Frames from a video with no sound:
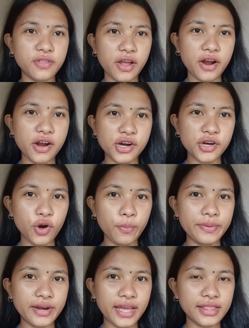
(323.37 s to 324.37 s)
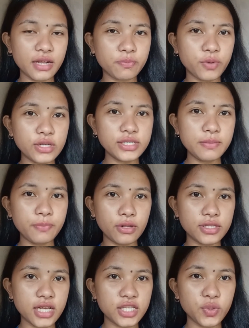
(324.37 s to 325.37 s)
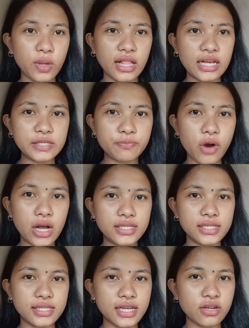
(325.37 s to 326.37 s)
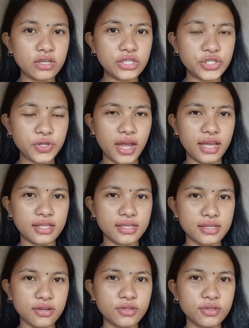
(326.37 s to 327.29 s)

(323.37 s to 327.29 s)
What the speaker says: there are operating principles as well as processing constraints.